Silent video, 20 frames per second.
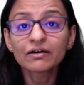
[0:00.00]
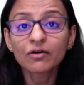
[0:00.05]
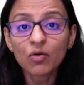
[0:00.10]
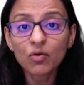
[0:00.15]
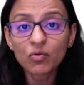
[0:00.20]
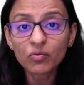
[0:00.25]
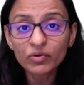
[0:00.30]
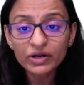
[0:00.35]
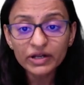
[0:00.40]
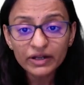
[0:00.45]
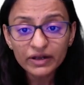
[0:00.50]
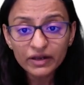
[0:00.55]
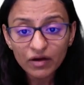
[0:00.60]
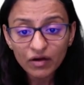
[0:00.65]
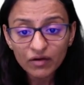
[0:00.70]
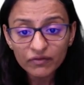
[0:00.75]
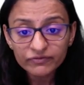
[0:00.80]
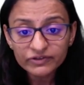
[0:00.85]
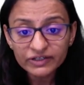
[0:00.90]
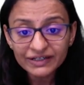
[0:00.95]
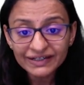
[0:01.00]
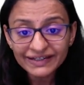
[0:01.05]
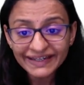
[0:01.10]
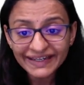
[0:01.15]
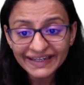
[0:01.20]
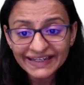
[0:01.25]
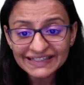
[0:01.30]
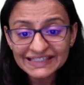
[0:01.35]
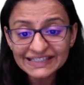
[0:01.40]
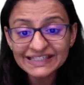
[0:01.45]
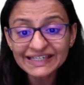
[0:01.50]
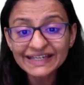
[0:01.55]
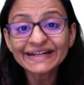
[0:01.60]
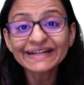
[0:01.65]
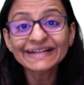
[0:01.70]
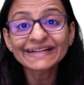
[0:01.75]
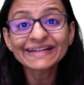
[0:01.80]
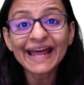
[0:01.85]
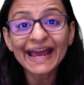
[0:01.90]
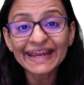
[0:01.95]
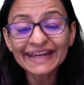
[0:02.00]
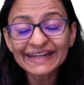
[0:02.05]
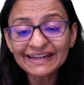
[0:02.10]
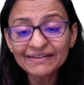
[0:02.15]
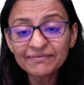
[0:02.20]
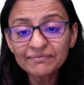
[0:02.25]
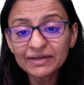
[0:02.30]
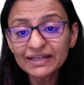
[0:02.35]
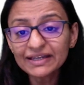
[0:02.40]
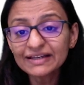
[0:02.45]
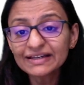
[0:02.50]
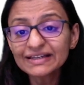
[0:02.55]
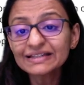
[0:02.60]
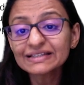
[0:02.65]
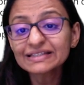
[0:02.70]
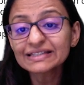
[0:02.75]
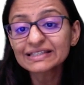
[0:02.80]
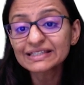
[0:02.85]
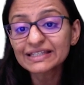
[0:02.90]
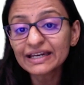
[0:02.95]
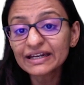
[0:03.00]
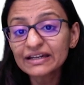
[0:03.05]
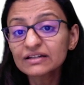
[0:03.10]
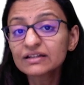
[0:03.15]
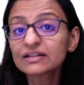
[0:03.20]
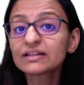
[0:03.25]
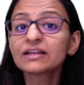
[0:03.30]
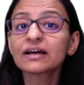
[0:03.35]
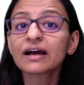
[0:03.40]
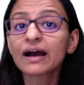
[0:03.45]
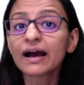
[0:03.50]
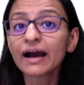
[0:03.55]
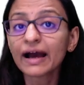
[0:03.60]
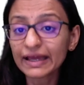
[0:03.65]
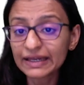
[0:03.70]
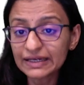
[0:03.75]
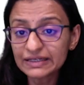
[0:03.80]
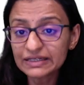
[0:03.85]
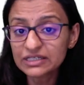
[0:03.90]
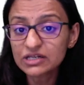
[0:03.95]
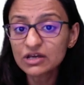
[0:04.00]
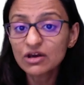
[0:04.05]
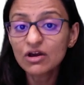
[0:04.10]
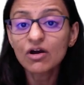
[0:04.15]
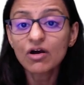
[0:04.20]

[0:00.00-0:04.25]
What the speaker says: overlay of the text, and dynamically set the height